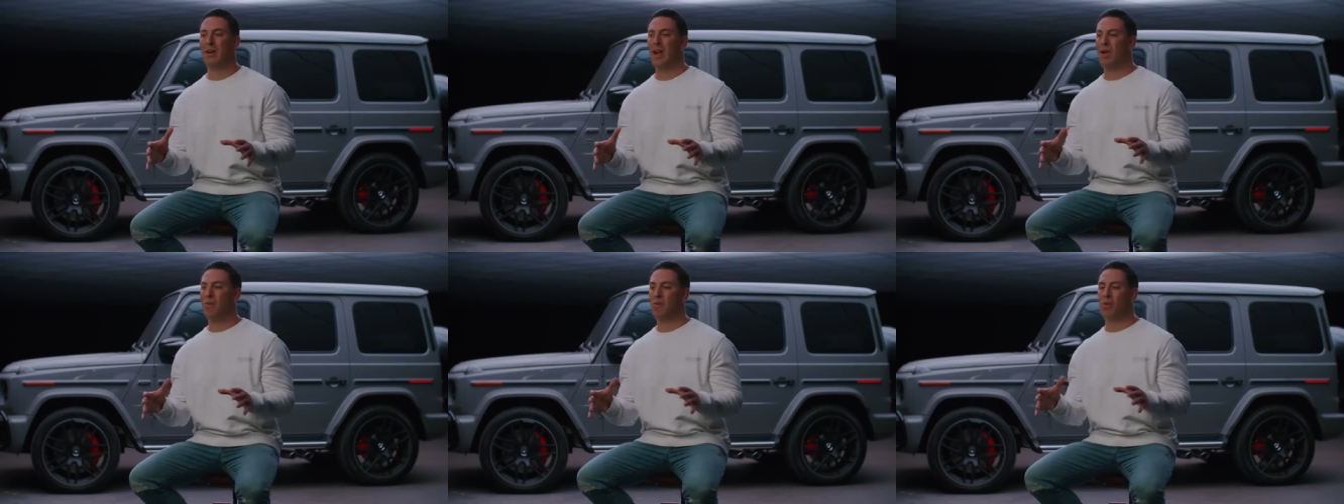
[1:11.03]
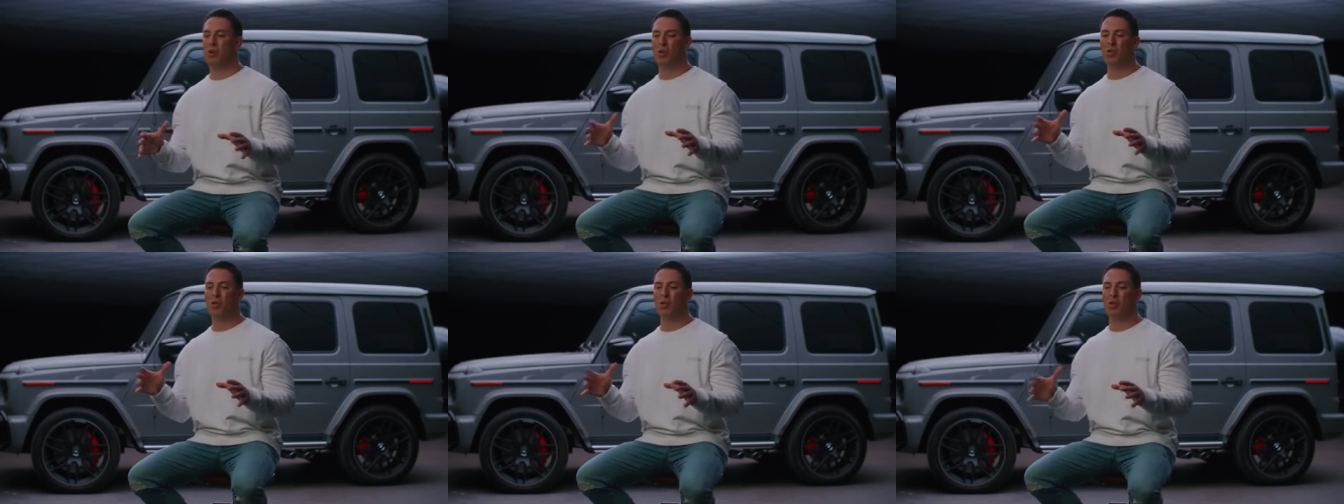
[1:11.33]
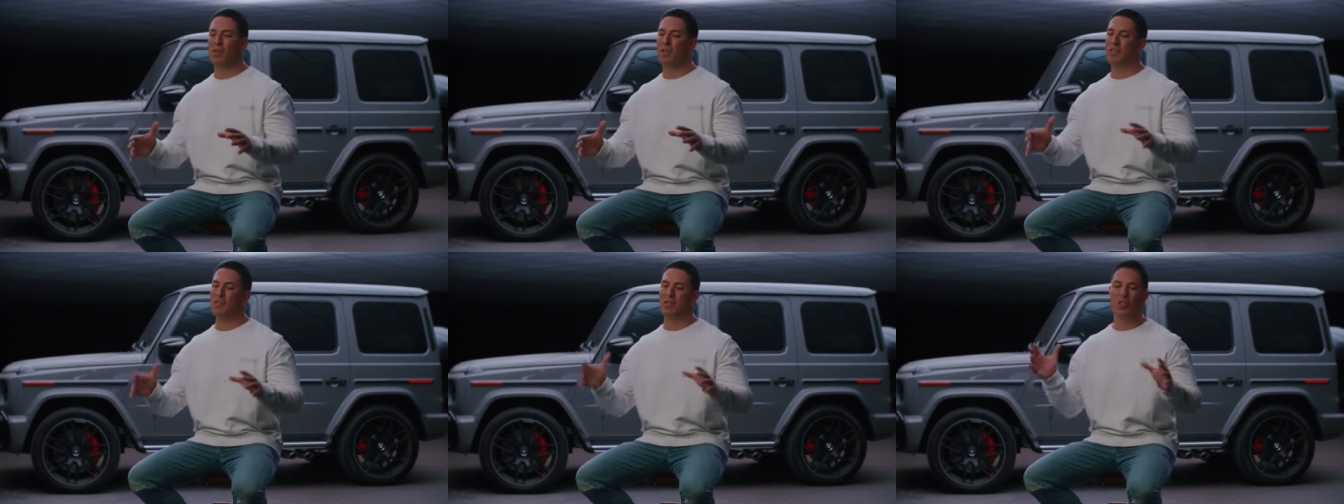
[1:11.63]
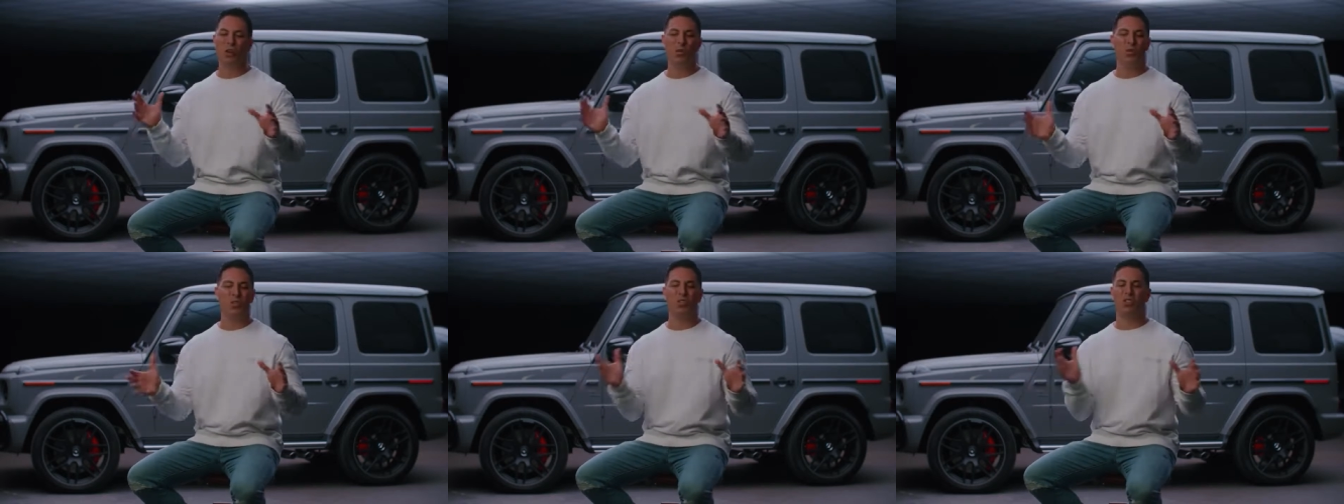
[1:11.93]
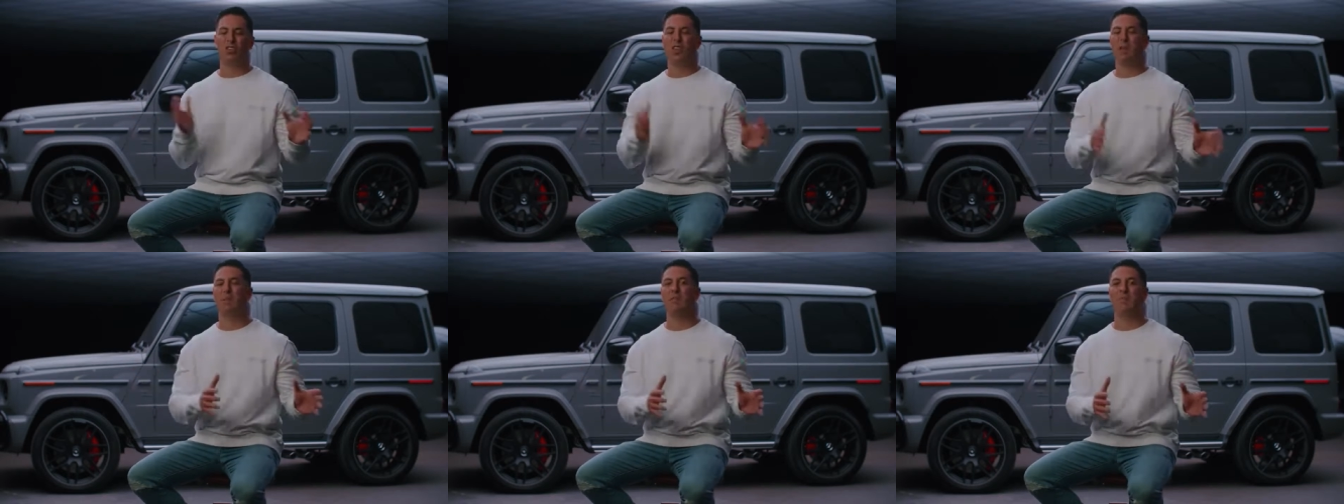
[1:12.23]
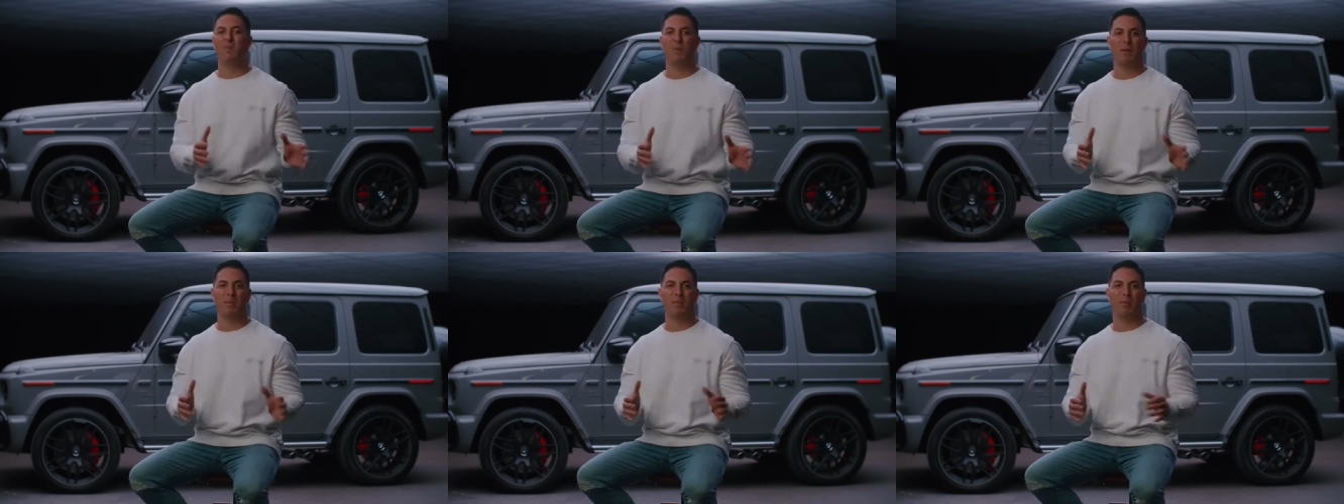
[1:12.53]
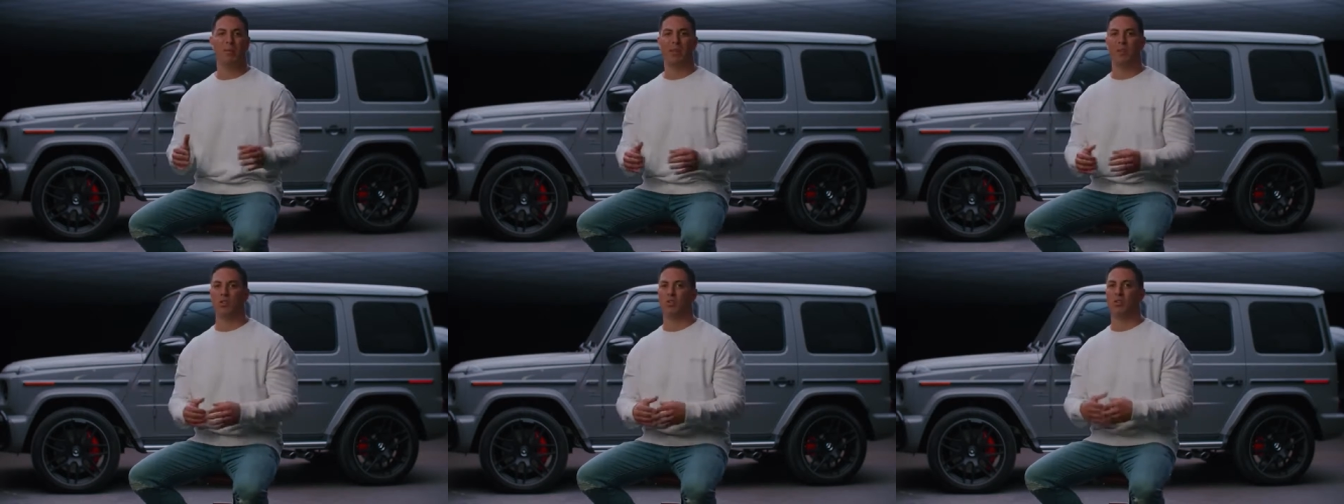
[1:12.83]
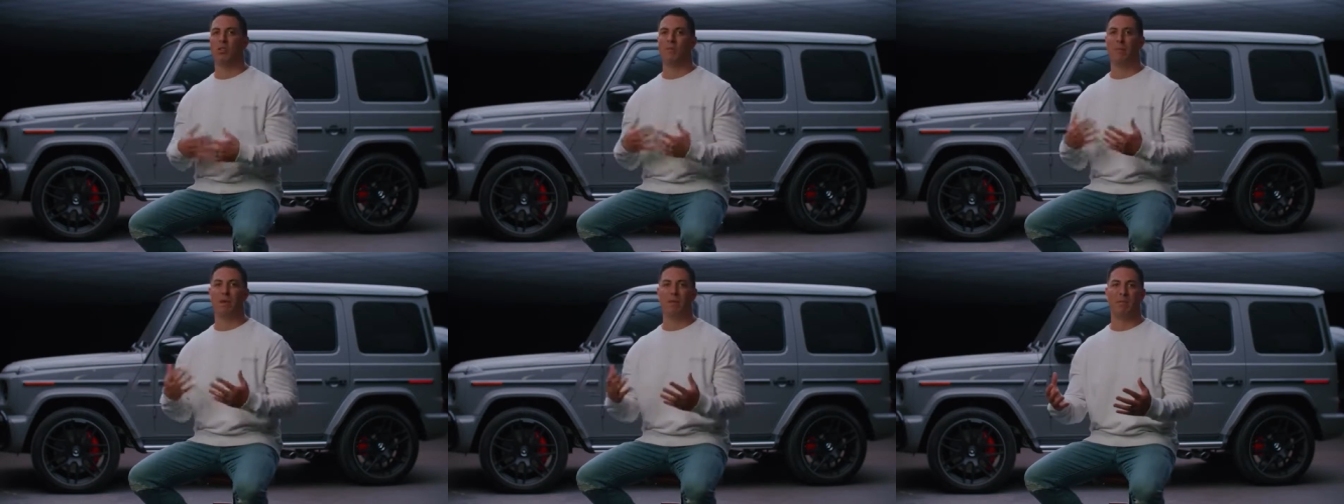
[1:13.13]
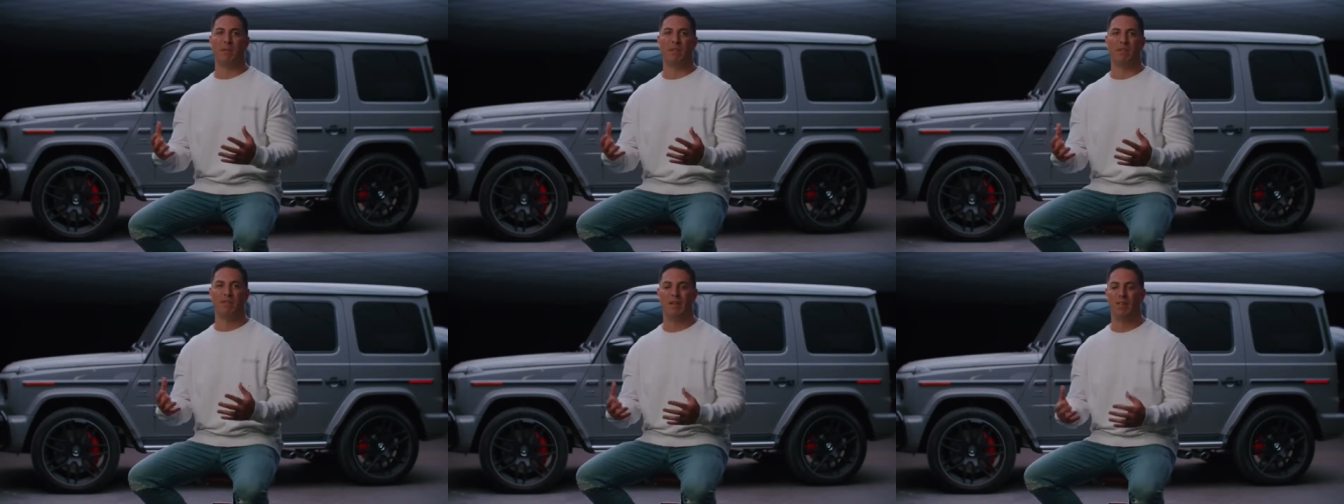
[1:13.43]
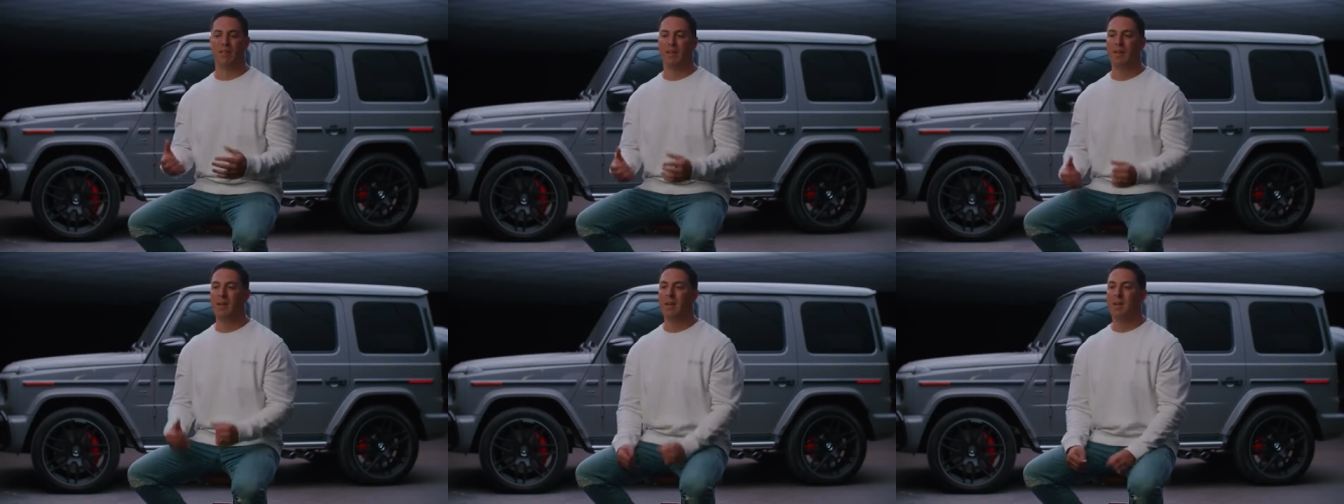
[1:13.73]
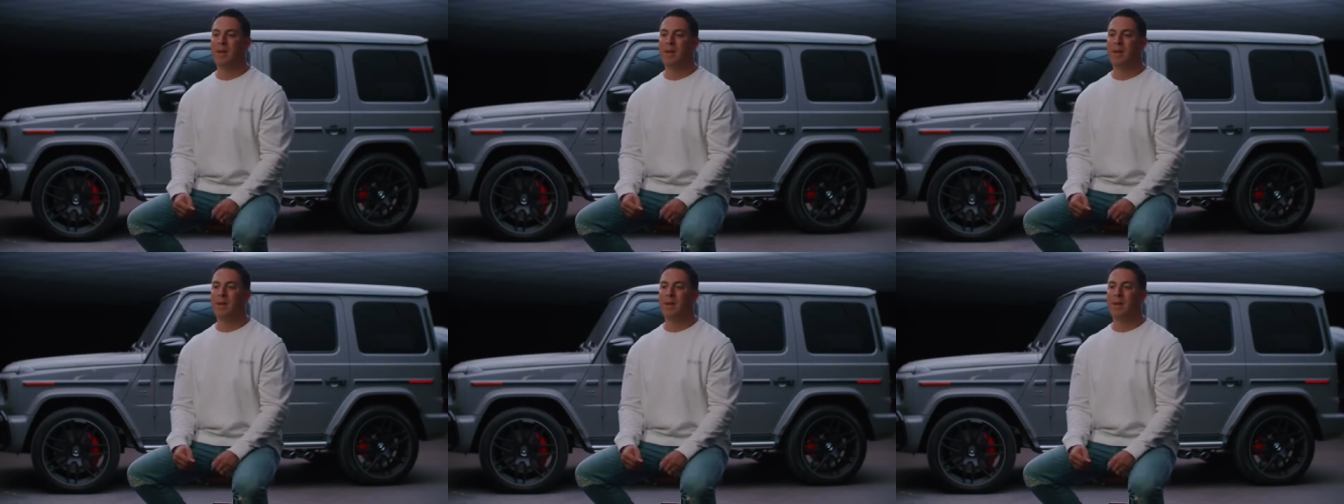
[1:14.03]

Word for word: And I recruited this huge team of people that joined my business,